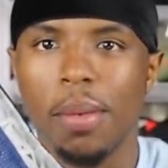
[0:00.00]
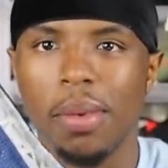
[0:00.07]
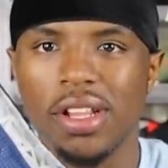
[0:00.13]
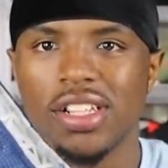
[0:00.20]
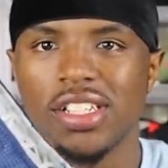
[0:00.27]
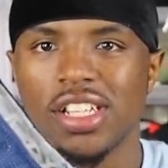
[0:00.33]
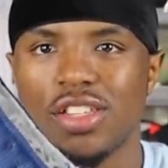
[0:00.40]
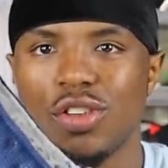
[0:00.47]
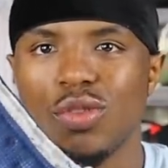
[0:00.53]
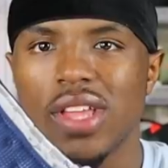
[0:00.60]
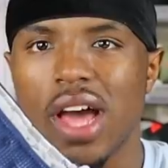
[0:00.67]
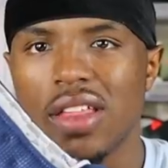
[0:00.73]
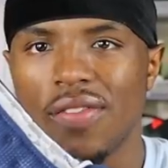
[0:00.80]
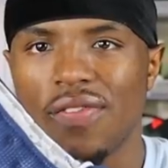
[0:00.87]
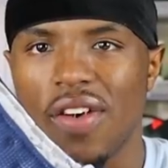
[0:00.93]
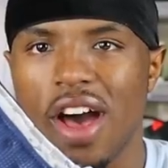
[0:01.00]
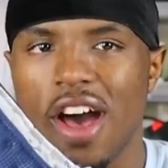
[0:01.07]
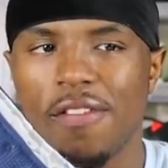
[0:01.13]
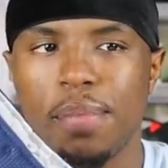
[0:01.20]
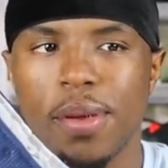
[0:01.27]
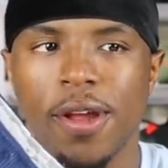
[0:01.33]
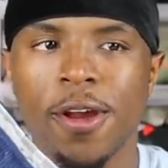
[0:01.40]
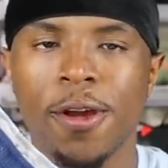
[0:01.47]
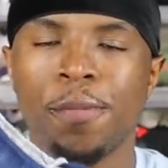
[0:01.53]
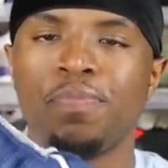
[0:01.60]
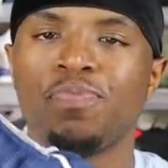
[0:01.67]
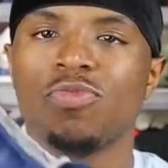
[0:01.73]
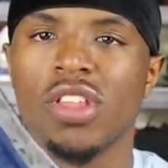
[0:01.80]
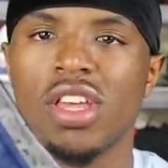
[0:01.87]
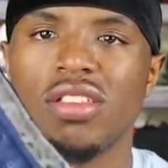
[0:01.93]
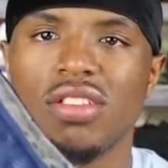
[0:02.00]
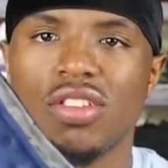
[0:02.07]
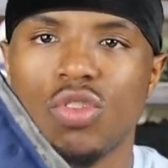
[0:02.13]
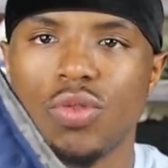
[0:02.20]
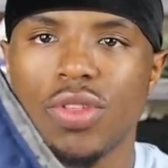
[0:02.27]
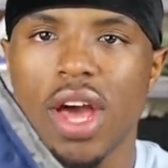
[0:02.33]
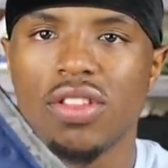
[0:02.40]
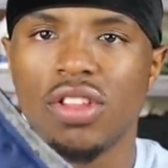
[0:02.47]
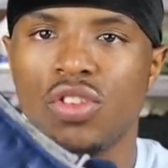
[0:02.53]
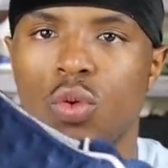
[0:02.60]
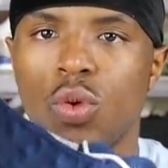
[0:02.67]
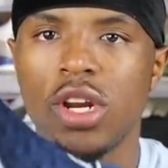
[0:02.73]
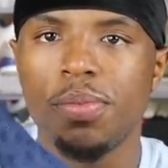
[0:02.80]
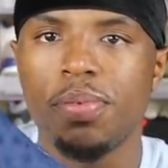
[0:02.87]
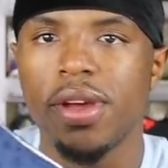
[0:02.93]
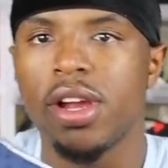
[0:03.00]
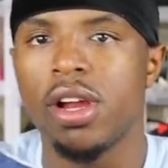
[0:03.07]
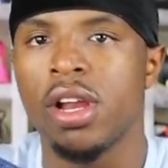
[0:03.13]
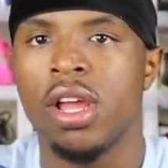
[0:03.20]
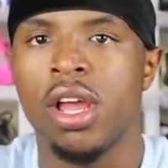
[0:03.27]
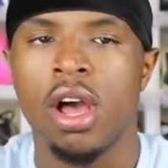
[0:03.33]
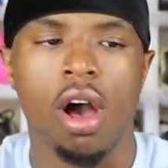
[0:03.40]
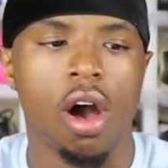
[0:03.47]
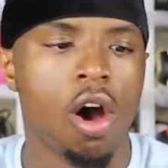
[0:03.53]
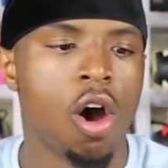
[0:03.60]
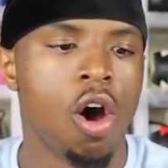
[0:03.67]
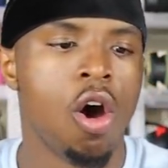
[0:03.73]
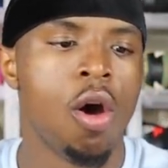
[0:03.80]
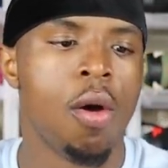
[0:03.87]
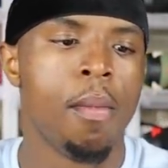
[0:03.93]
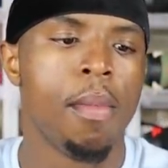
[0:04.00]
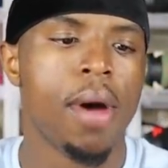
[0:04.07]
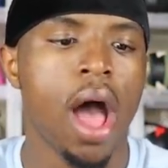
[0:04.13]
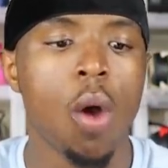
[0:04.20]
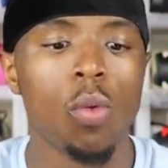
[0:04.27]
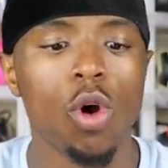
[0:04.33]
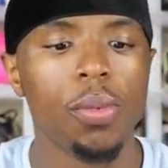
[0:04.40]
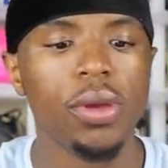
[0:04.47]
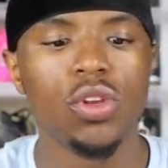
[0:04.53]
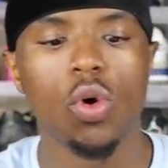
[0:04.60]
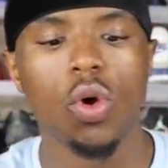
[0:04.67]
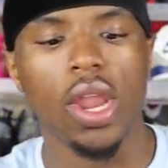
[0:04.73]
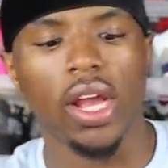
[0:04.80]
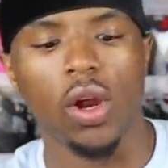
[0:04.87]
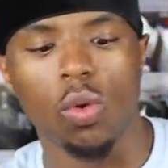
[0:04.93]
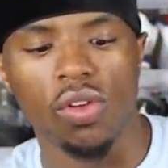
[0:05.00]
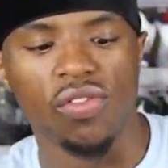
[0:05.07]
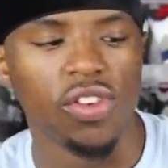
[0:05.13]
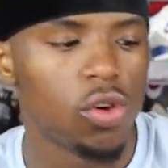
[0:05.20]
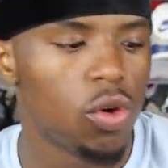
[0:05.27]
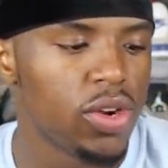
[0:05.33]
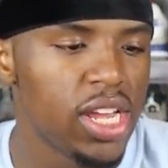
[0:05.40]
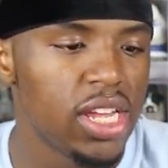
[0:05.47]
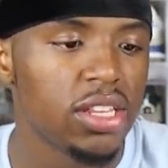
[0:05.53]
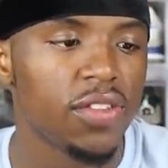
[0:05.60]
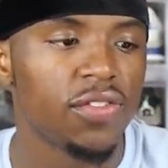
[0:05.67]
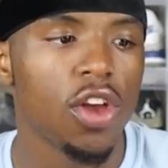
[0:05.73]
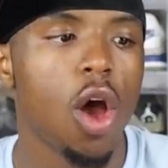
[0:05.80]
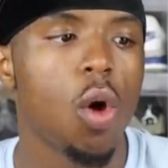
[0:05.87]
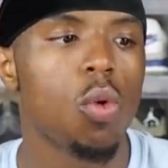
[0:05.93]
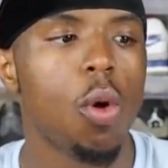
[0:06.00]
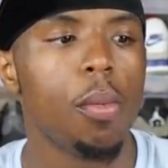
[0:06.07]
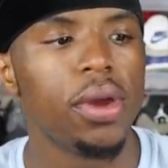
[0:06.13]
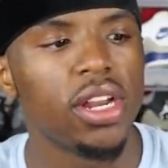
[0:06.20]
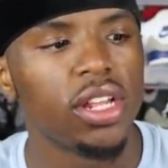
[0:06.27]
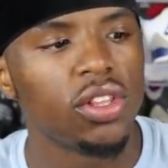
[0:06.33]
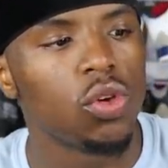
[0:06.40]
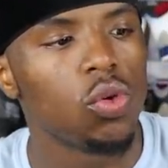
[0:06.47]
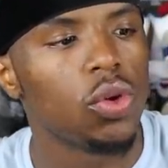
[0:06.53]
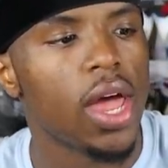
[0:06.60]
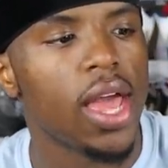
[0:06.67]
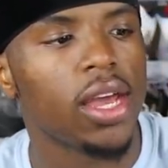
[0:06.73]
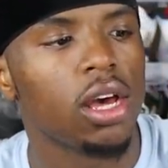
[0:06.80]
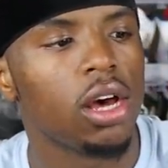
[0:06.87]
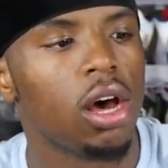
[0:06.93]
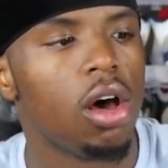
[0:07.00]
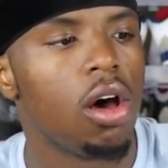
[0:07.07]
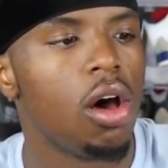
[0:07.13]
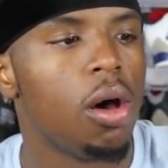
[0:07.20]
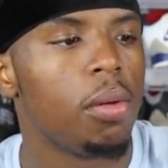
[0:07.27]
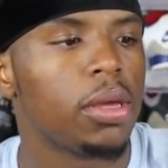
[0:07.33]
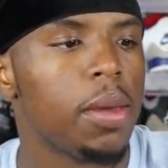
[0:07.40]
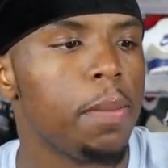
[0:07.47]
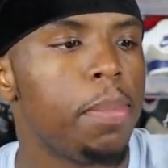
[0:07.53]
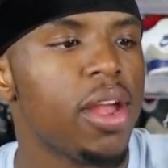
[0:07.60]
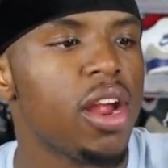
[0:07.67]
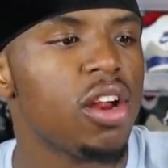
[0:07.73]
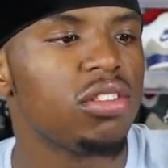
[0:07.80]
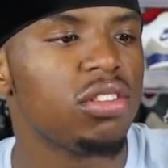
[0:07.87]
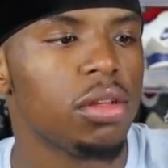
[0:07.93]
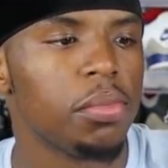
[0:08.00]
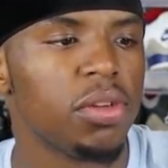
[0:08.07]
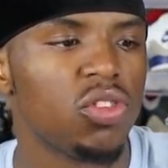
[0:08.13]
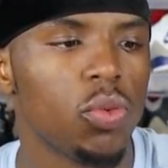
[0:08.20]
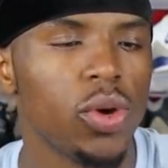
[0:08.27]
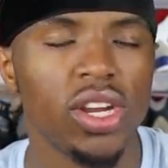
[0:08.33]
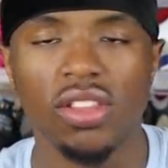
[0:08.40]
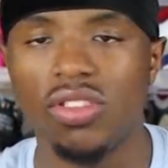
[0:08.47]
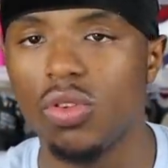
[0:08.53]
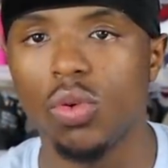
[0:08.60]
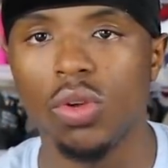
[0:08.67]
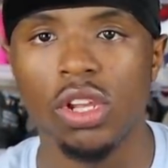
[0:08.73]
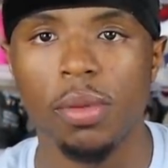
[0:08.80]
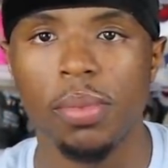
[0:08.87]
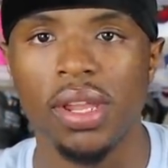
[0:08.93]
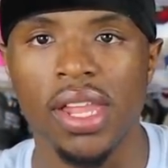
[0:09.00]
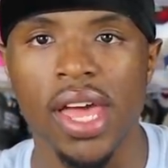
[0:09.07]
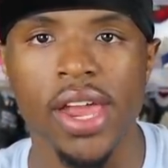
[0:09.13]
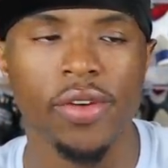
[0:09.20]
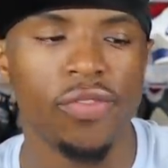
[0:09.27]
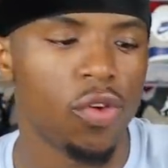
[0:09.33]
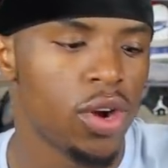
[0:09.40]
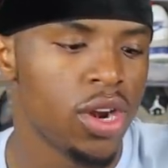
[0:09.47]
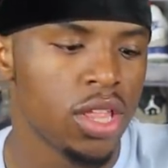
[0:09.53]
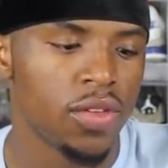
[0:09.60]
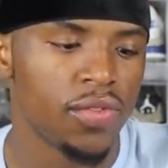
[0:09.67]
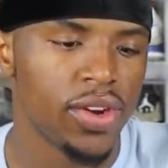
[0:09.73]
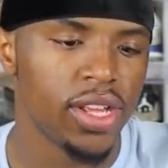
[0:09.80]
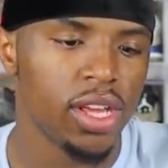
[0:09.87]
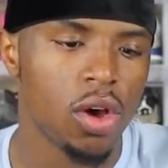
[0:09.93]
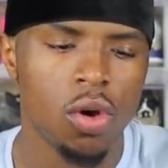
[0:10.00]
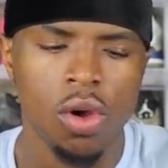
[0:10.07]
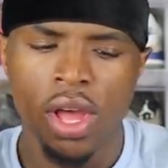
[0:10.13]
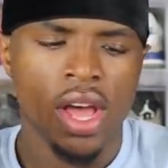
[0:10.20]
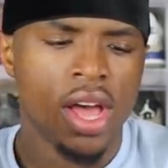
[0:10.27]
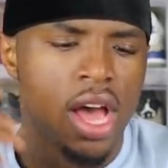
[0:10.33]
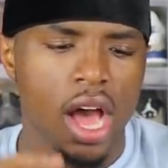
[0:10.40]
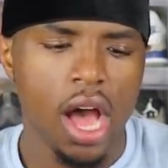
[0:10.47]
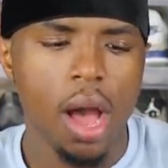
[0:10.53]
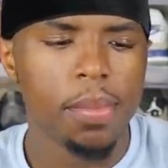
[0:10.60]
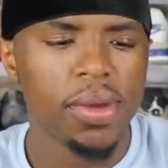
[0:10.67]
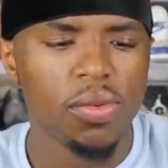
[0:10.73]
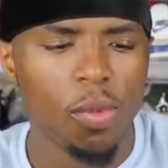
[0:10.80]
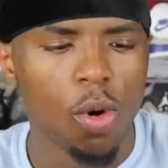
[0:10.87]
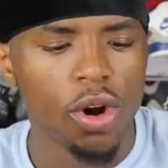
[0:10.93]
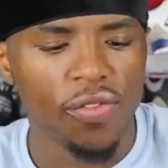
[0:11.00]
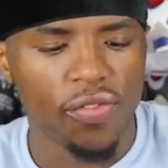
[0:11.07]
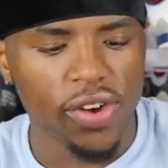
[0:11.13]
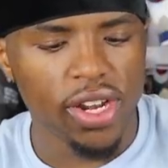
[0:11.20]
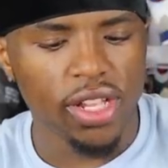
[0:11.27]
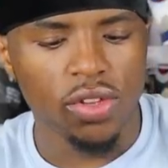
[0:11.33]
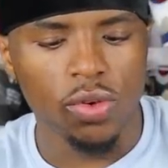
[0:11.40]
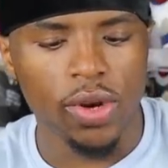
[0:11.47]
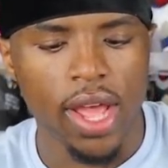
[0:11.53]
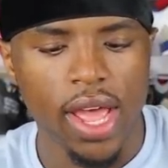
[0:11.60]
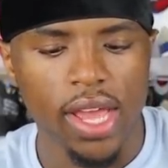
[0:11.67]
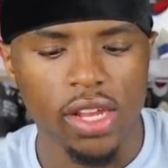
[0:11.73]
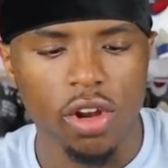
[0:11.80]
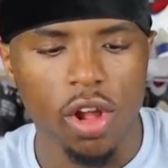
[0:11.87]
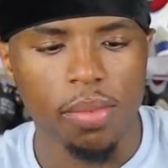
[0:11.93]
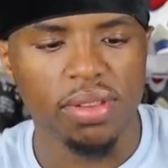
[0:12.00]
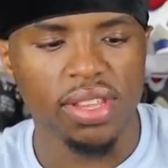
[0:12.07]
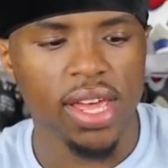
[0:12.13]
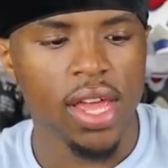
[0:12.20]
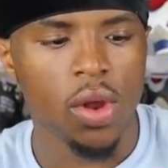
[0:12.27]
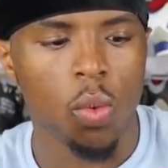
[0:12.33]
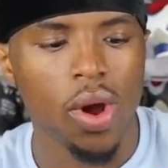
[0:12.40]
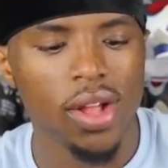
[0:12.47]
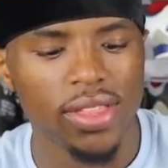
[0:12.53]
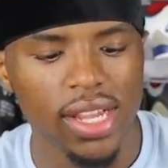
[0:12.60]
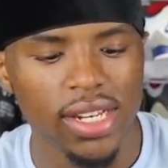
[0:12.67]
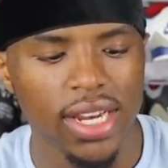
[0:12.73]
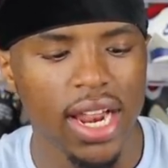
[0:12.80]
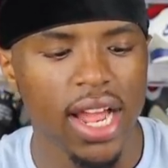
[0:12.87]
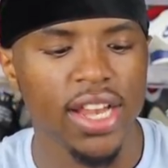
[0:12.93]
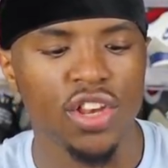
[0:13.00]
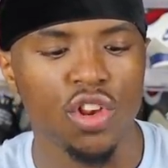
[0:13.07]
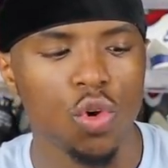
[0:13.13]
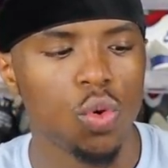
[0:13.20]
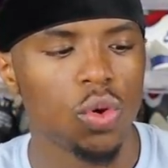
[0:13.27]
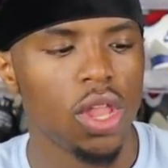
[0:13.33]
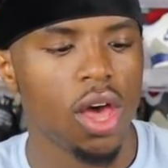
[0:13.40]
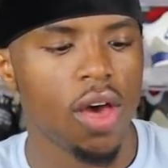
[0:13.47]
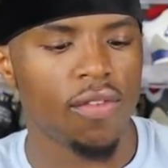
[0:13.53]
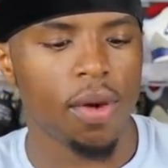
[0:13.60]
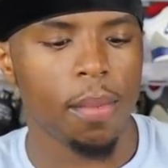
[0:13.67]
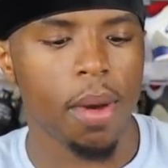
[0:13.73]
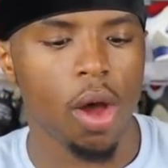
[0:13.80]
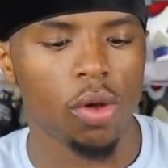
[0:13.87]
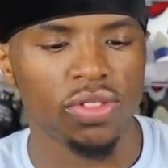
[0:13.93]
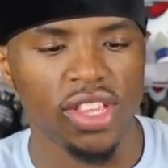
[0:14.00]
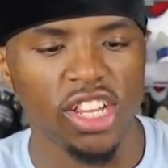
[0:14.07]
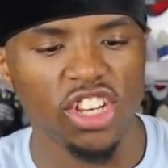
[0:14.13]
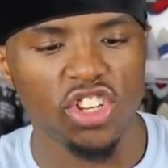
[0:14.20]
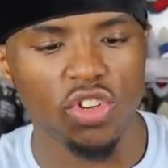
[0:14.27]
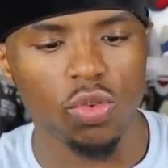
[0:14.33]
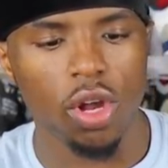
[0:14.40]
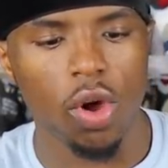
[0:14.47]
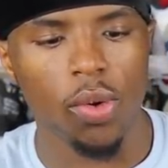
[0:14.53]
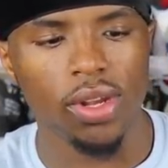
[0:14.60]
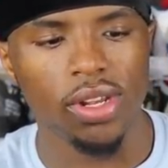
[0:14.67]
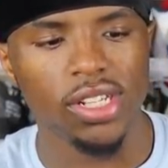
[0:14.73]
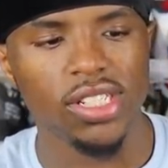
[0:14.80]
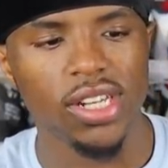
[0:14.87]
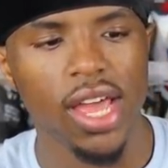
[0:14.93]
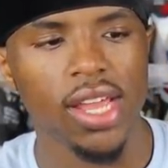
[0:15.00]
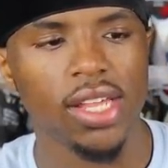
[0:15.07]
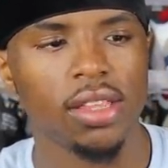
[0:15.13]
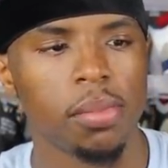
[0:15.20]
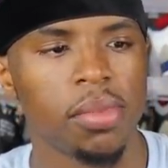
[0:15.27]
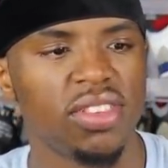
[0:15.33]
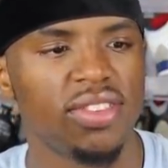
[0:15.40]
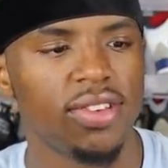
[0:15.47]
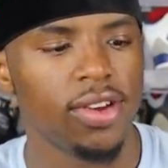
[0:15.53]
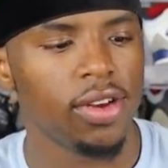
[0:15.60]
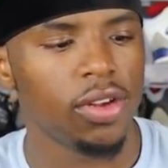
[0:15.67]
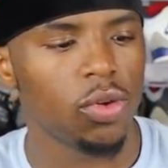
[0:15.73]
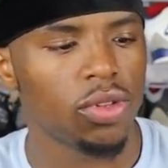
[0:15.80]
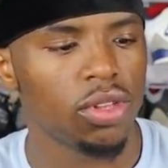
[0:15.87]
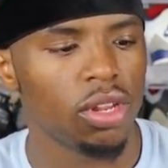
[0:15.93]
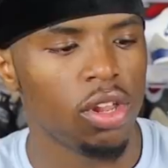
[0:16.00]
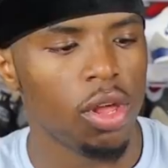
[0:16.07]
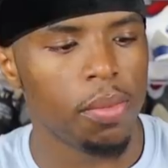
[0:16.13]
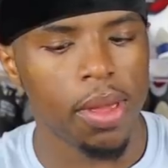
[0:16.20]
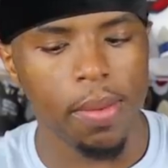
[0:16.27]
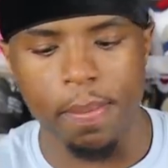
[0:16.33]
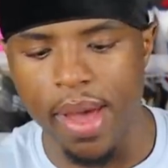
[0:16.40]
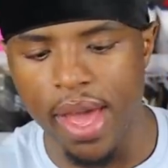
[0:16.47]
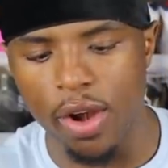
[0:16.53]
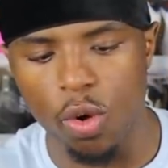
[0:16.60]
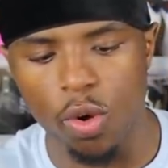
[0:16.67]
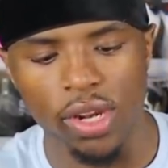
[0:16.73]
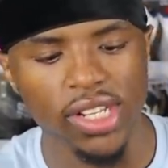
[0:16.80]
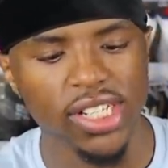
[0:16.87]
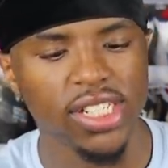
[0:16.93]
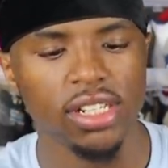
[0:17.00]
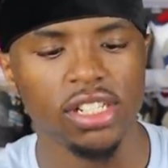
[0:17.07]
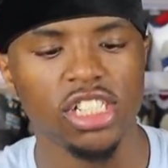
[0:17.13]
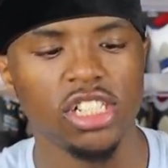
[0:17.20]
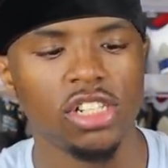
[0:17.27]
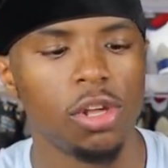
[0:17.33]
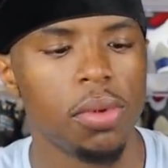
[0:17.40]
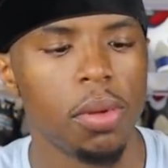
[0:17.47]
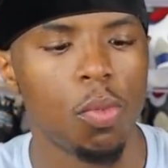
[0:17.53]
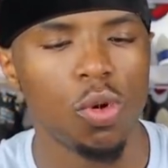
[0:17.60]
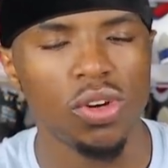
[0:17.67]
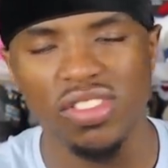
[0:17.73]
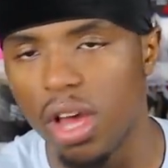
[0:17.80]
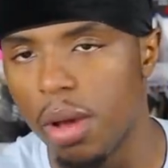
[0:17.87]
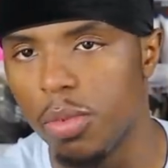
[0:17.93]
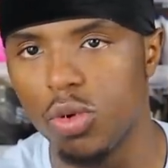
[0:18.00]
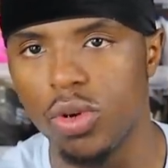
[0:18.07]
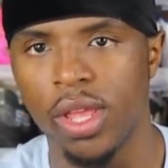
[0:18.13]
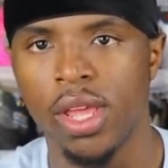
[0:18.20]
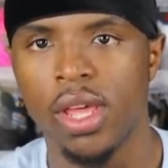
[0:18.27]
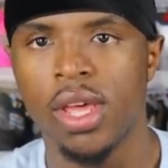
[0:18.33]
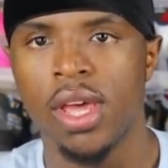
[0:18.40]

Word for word: But this is a 2005 pair. This is the 2020 pair. Um, I will be doing like a review on these. If y'all want me to do like a um, comparison between the two a little bit later for another video, I'll be more than free to do that. You know what I'm saying? One thing that I do love about this shoe though, it looks like the material is a little bit better, or at least it looks a little bit more tumbled.